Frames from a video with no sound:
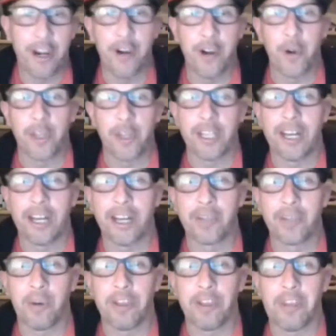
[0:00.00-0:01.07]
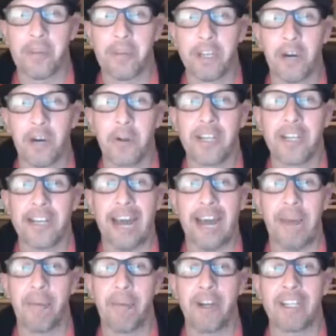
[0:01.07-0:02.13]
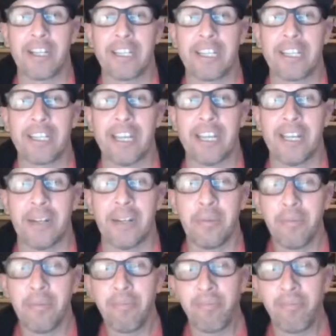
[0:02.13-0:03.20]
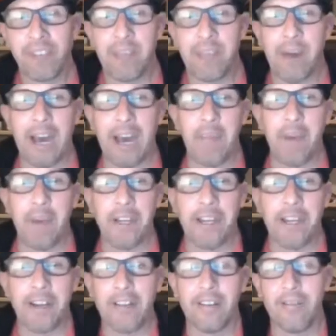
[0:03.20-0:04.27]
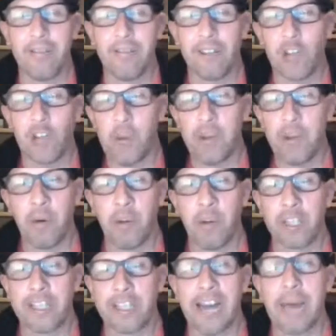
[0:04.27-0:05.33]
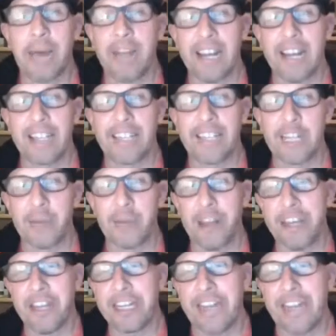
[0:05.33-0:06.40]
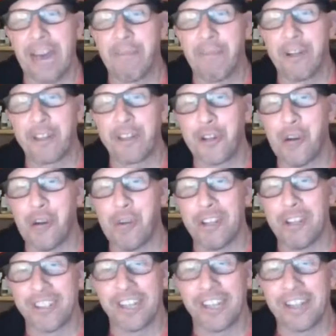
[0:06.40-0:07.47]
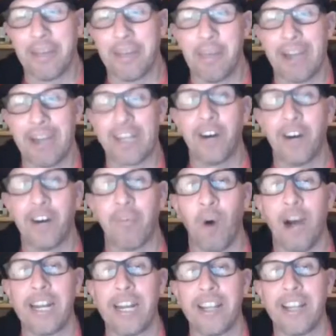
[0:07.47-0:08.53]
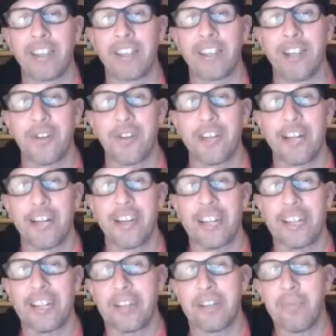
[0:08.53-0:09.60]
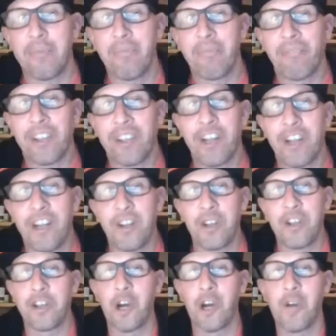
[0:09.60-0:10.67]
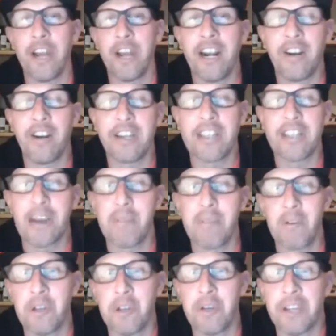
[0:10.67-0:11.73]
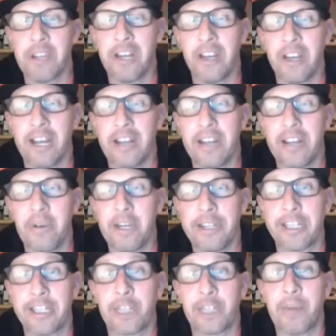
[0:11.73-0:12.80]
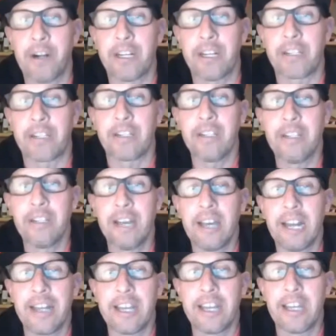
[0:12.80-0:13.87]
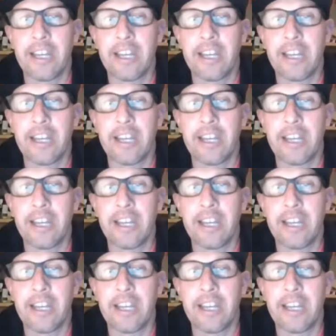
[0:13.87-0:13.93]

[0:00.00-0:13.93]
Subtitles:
North Carolina is one thing, but going to Napa and seeing, in my opinion, call me a snob in that sense, but I think Napa and Sonoma is like the mecca of wine in this country. And I think it's, you go there, and Tom, you hit the nail on the head. It's an experience. And I think,